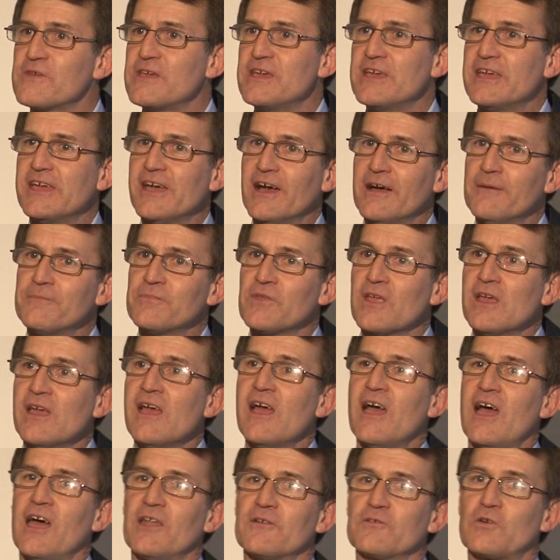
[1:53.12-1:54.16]
the Year,
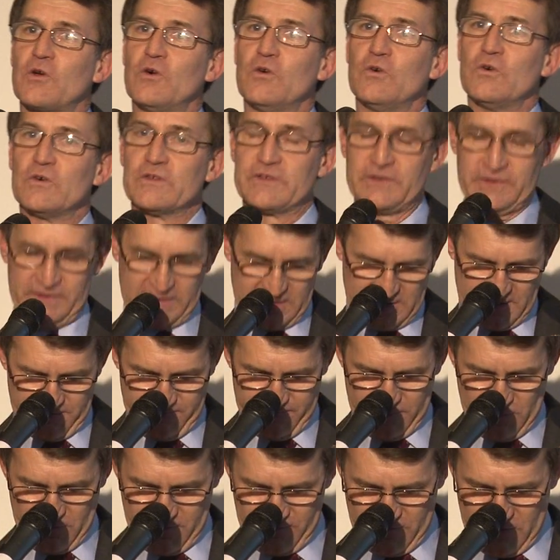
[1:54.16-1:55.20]
and of course,
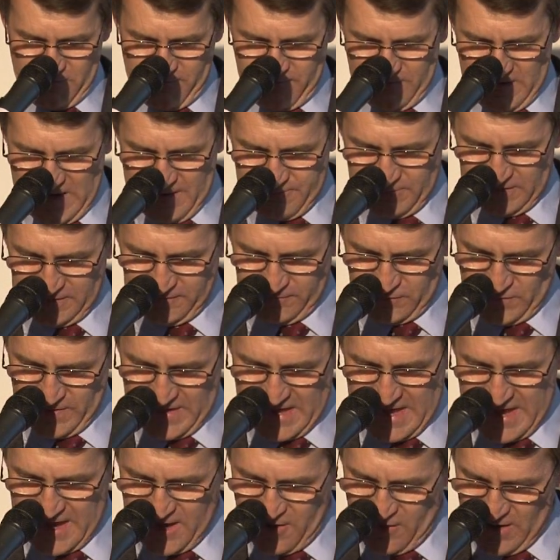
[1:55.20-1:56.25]
very, very famous for the
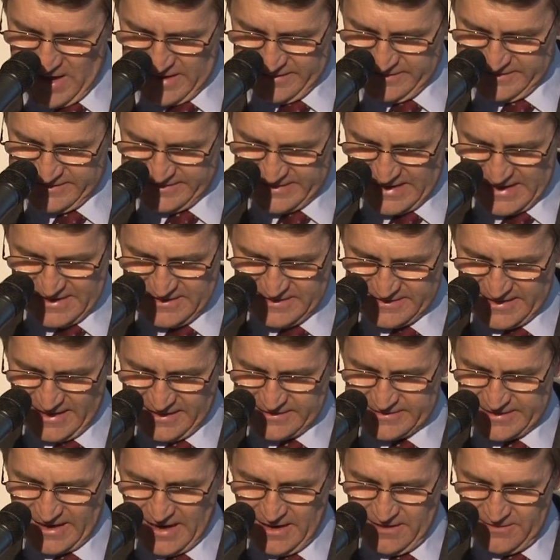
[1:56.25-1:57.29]
Hear and Say
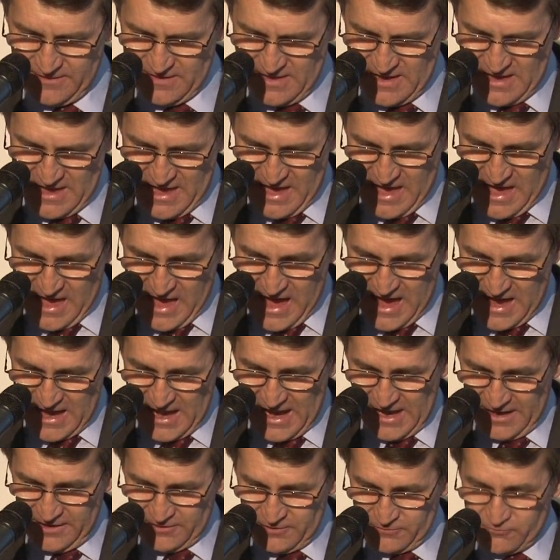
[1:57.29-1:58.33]
Centre.
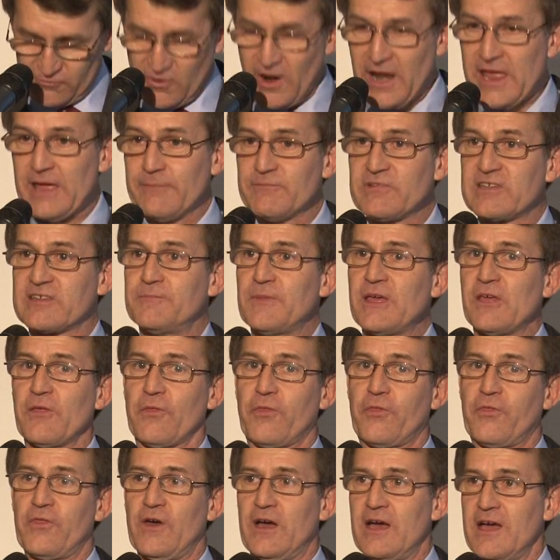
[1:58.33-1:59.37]
And Graham
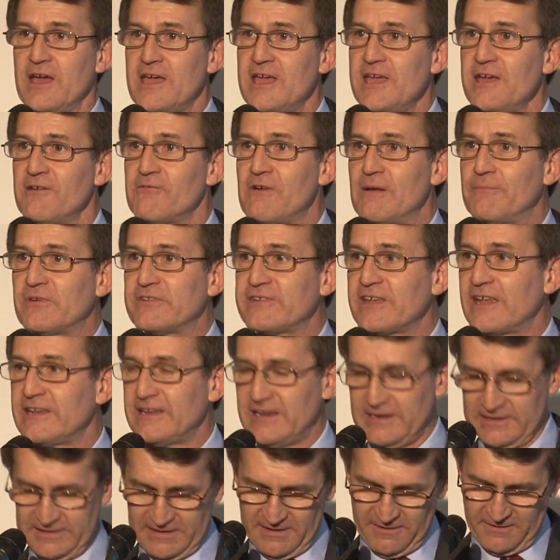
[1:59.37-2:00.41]
Smith, here
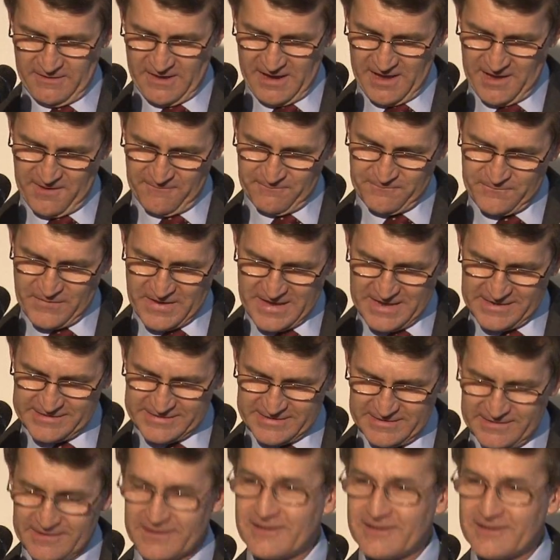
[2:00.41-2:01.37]
representing Fiat